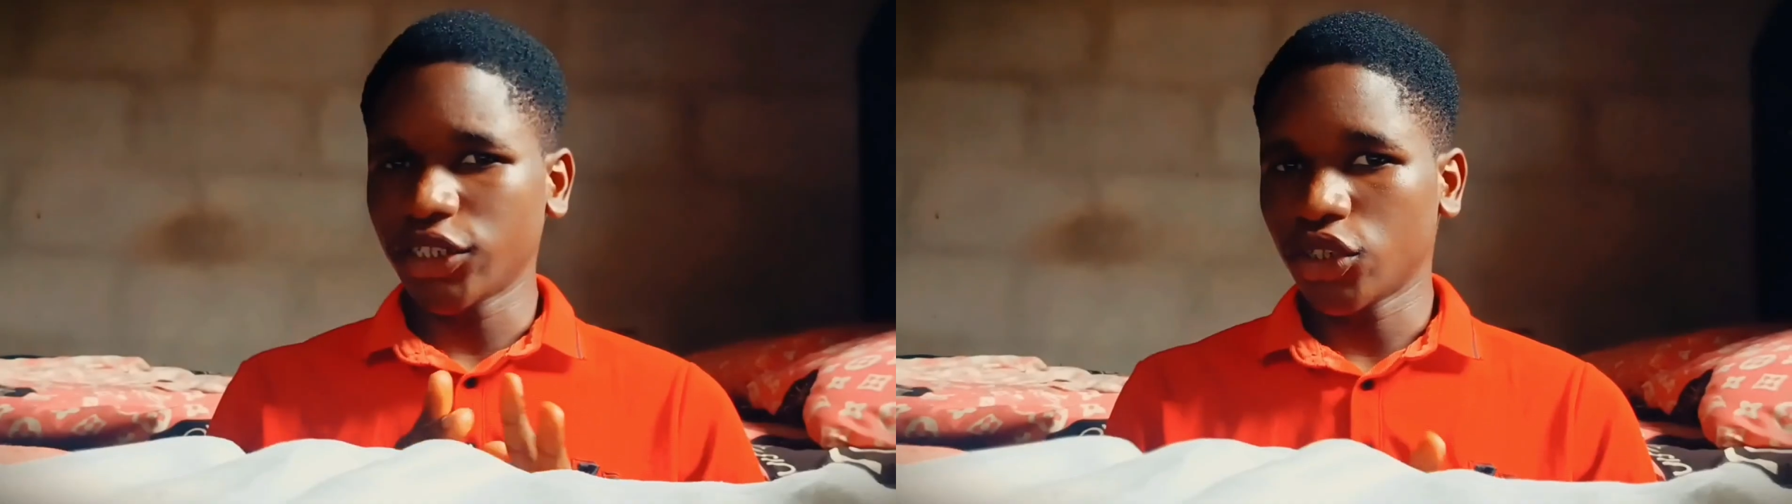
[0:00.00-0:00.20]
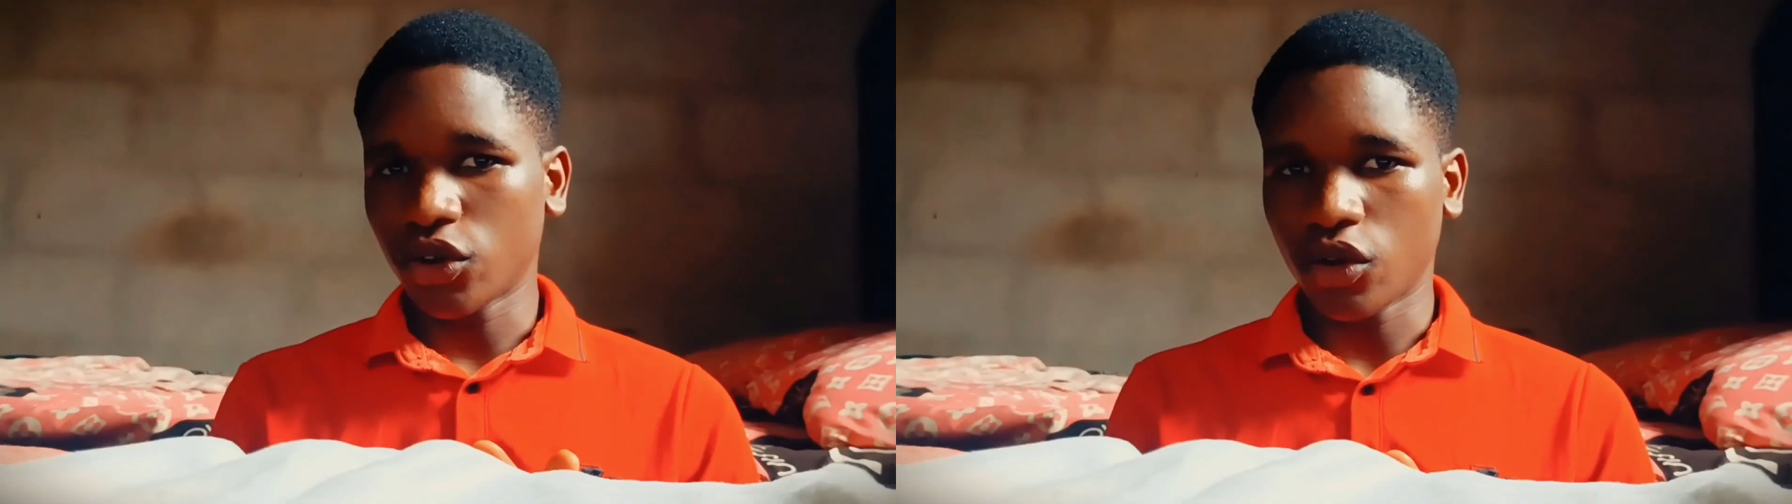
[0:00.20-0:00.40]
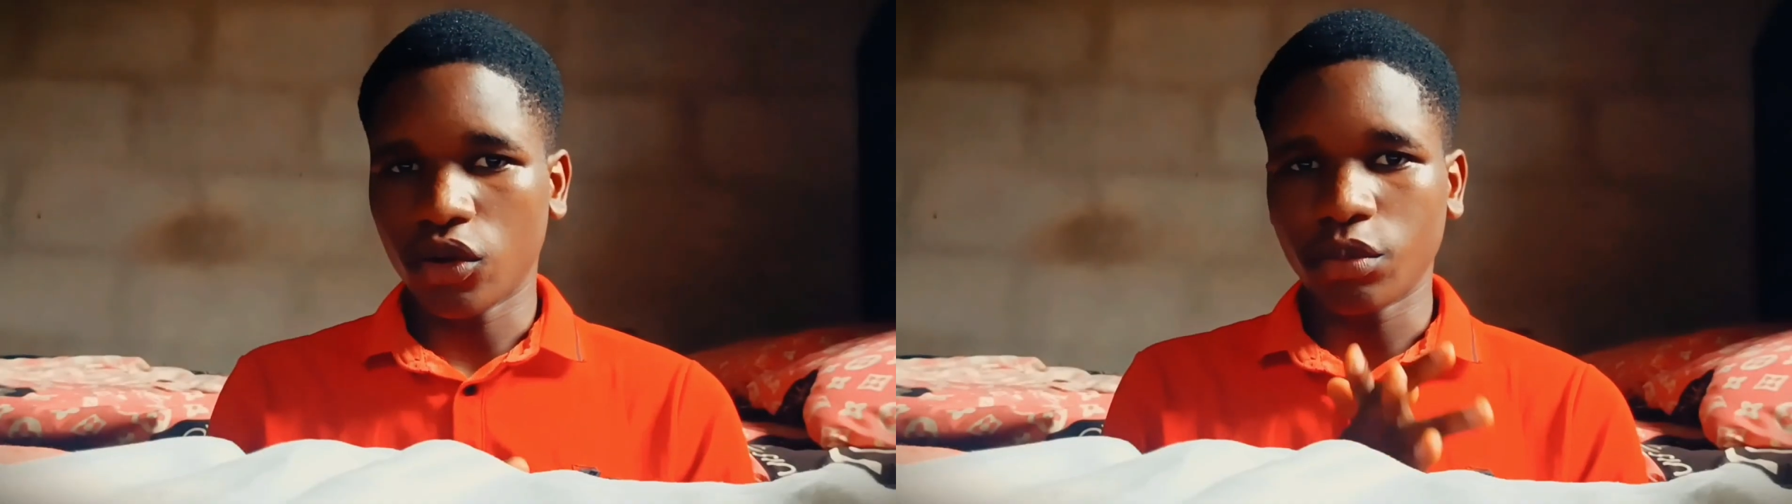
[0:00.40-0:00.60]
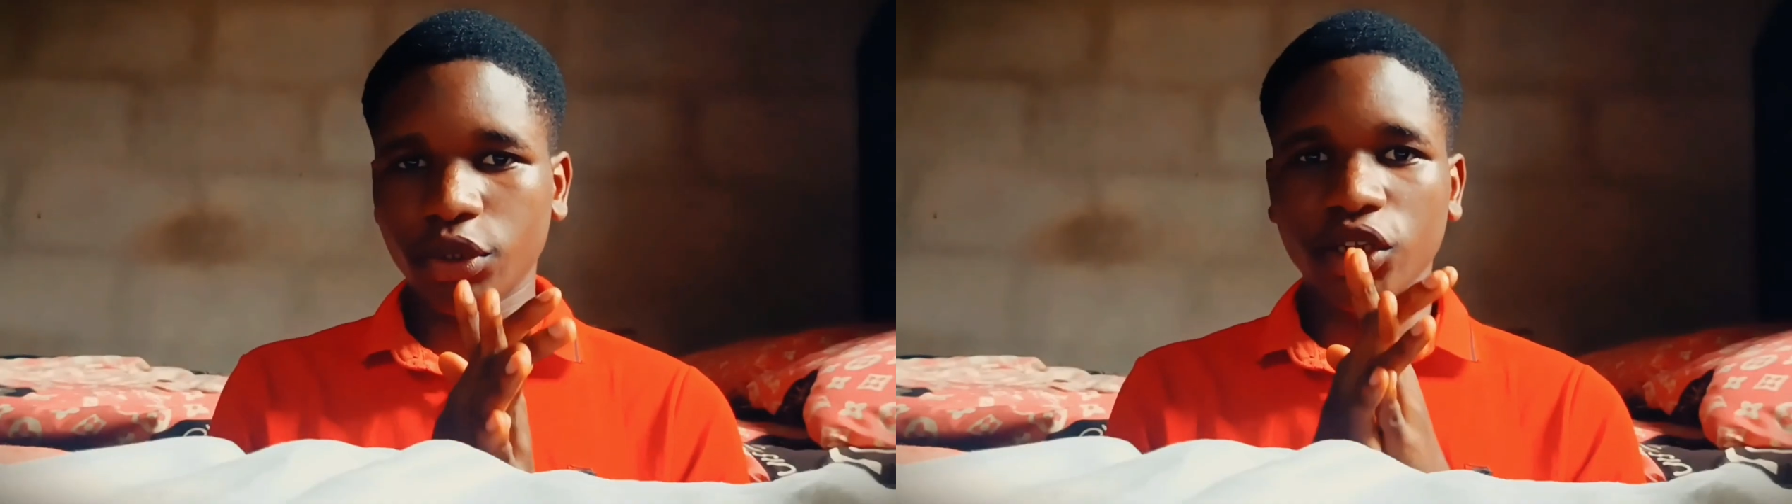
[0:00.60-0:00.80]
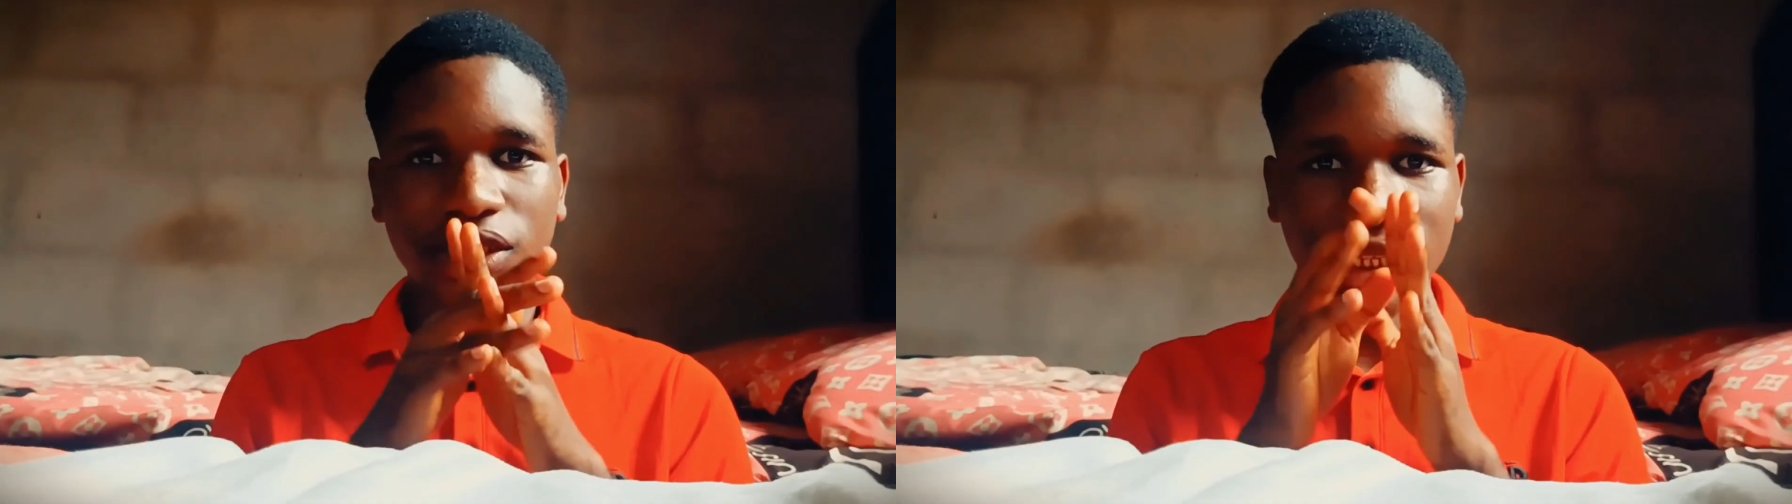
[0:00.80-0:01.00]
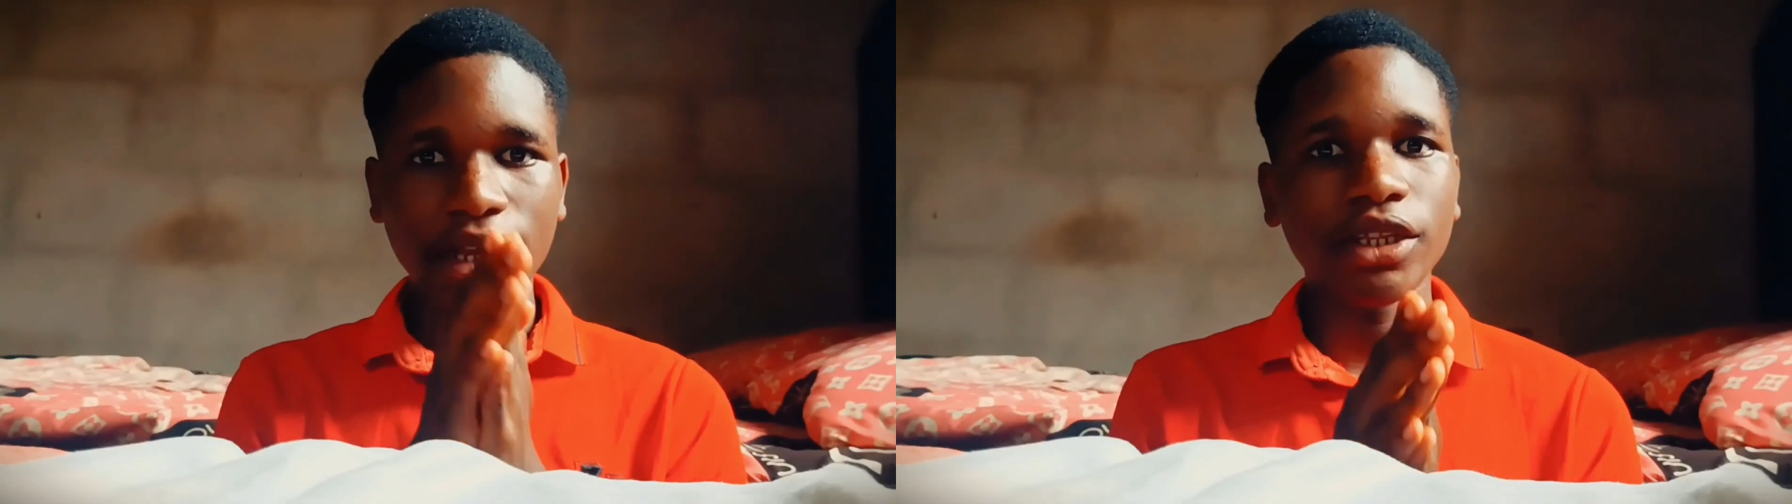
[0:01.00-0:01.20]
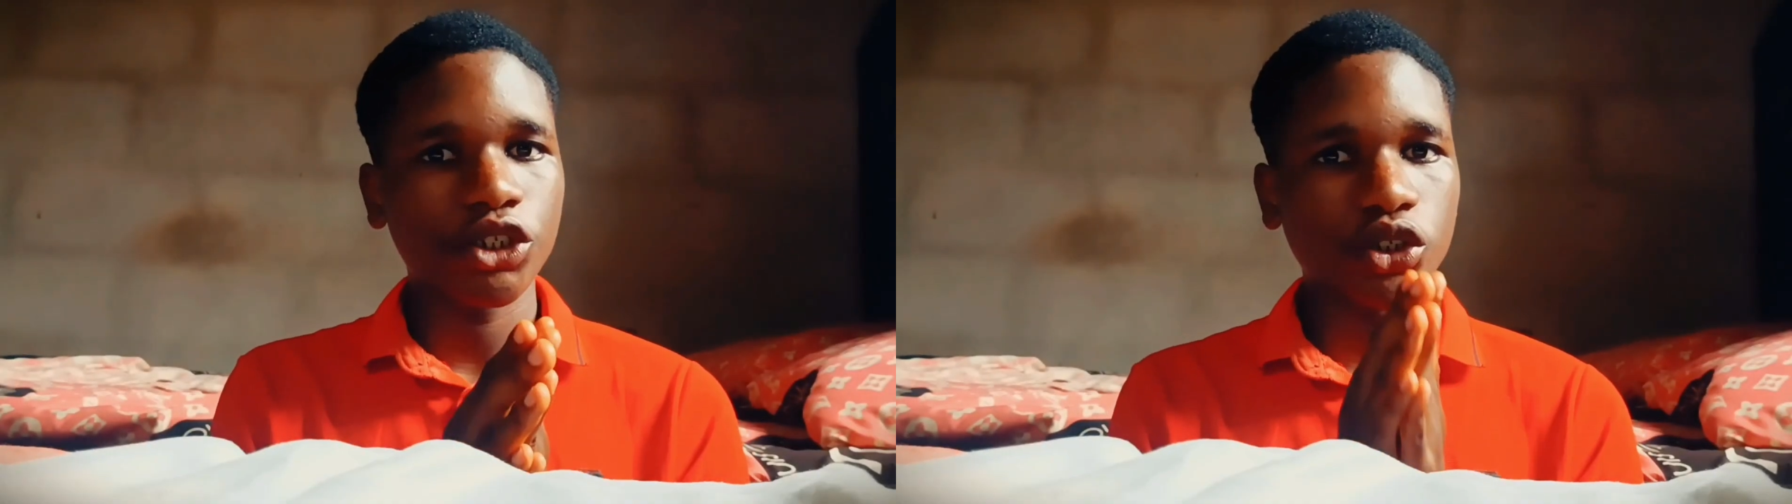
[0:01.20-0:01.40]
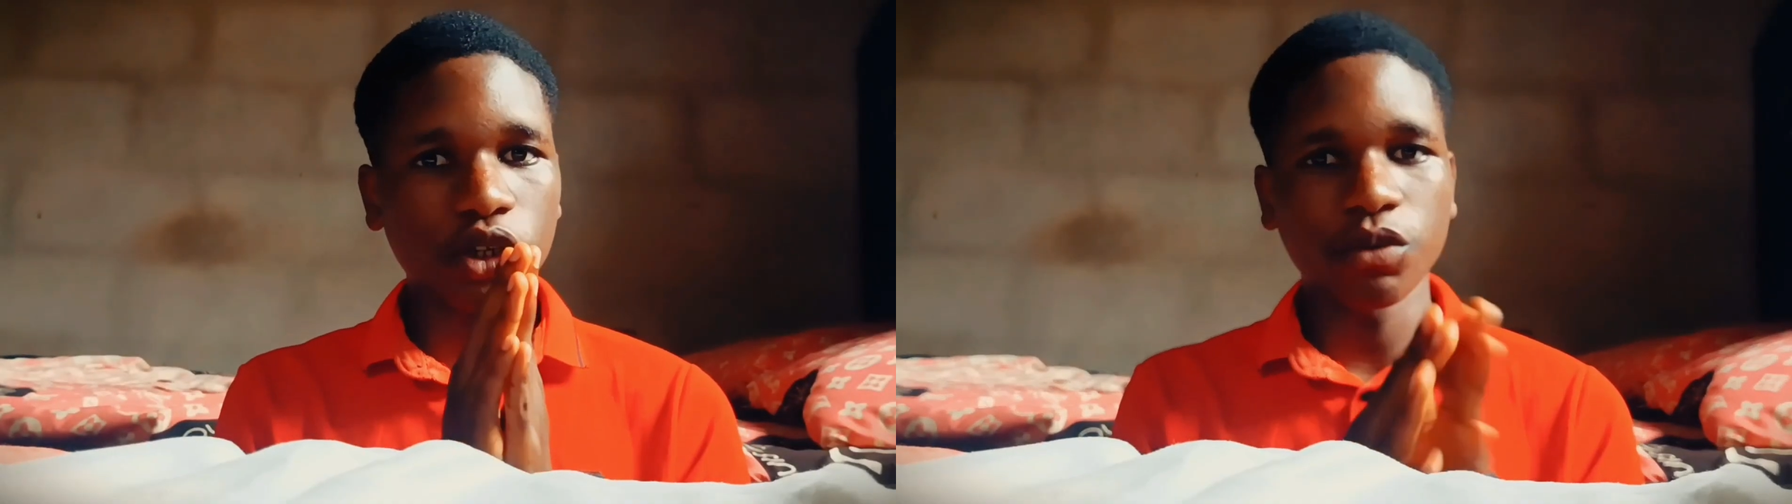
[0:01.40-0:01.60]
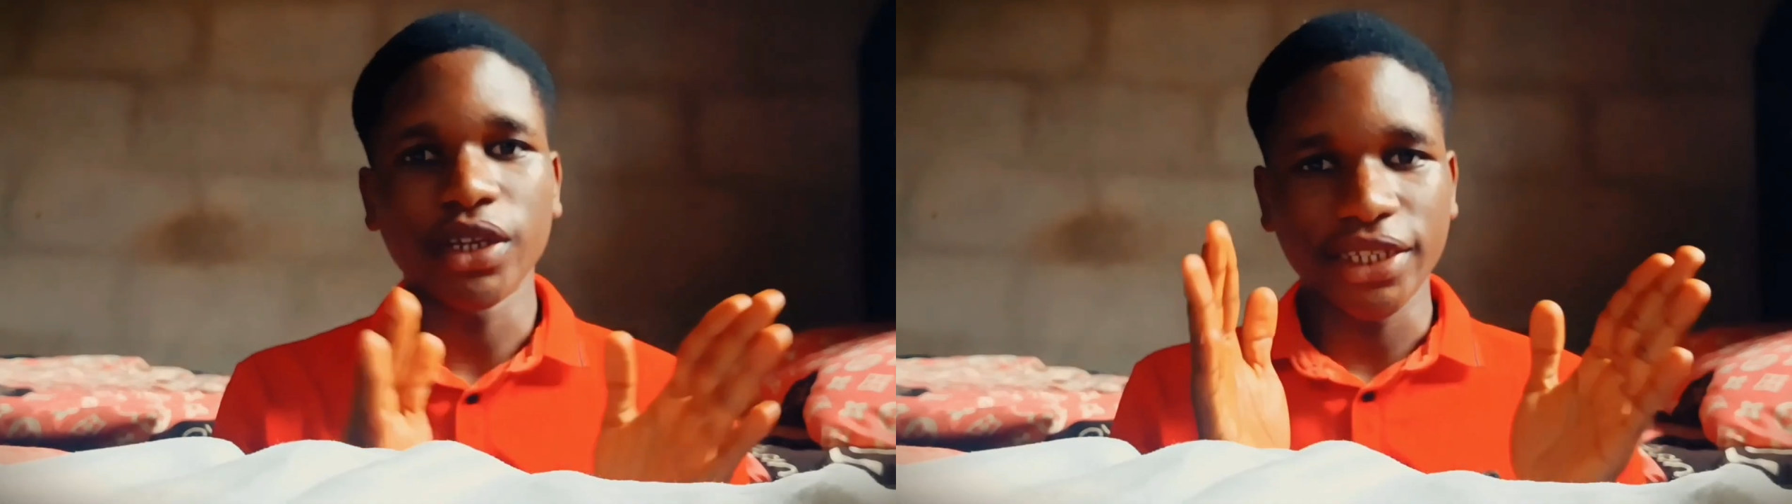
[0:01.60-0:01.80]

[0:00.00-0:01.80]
that's not all, because now that you're done